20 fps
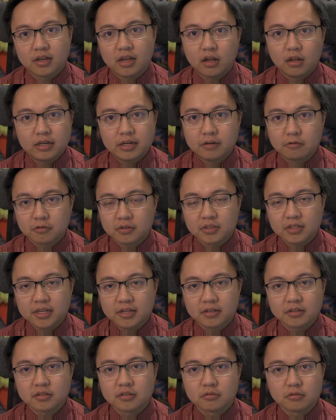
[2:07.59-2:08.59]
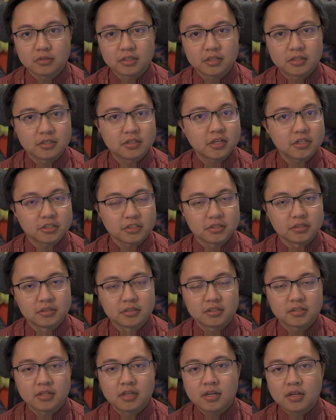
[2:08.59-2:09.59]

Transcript: any related conditions